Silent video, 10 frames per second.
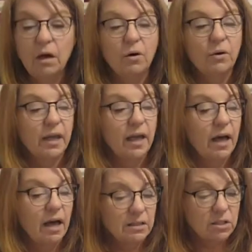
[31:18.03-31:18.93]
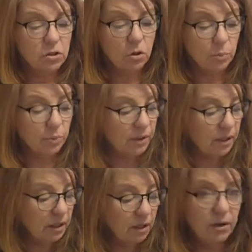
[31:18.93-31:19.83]
yeah, it's so
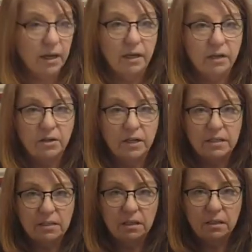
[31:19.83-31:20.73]
pretty. Okay, you guys see?